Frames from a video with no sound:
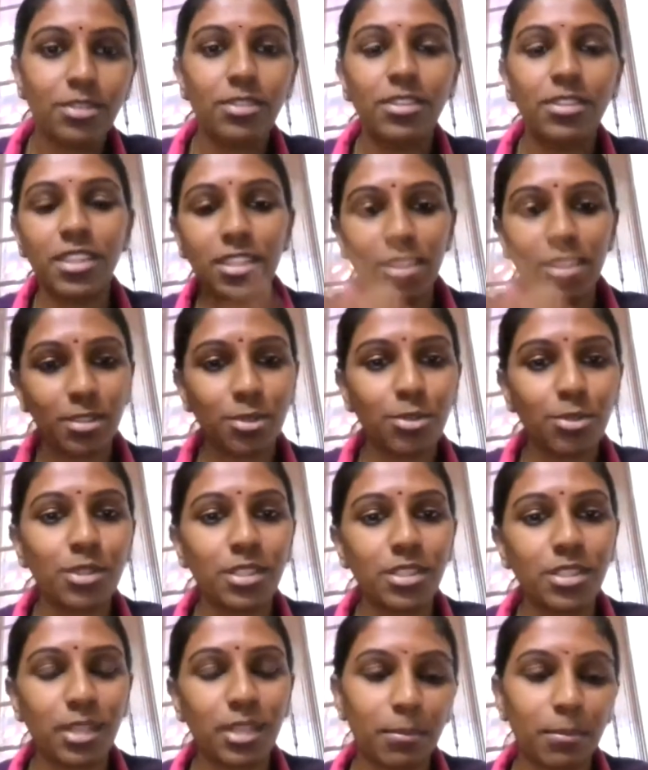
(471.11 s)
just to
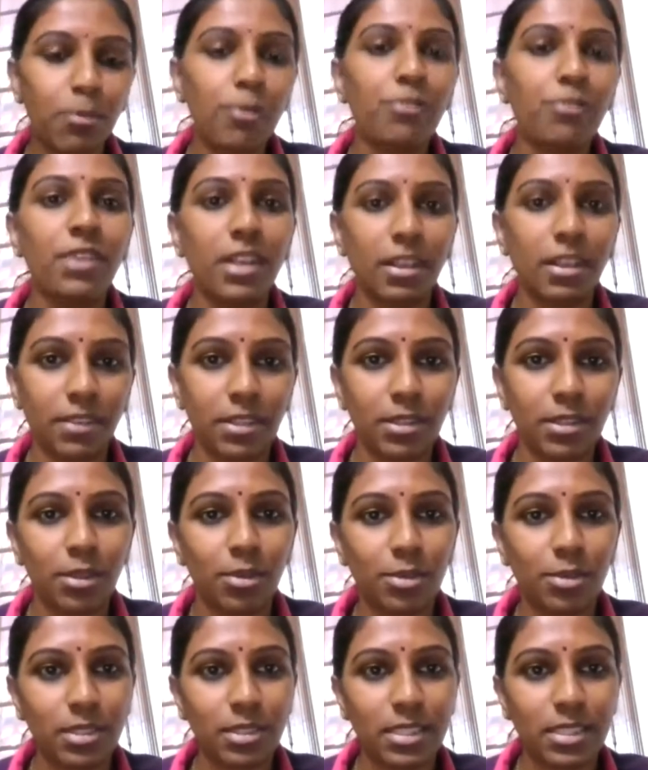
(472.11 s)
the jump of
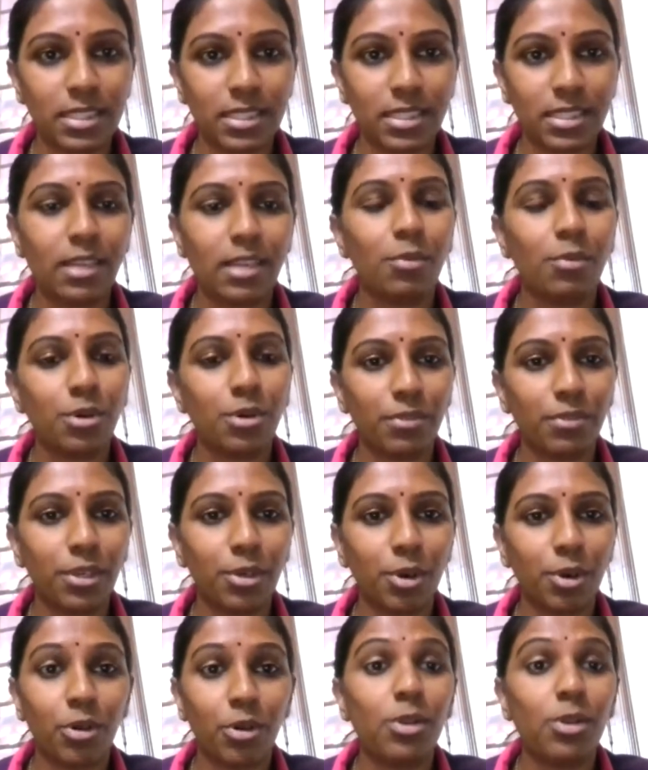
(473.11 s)
11,000 sale, what we
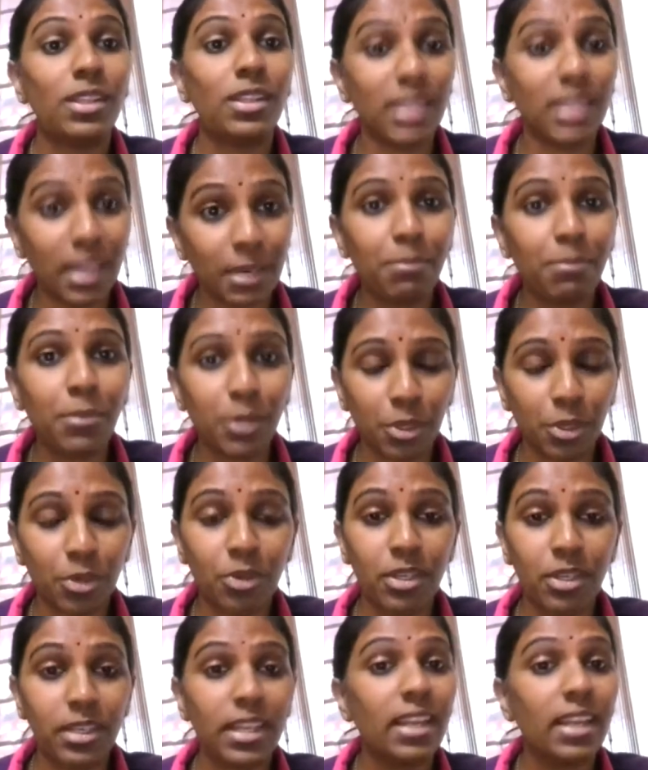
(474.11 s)
got on that particular day.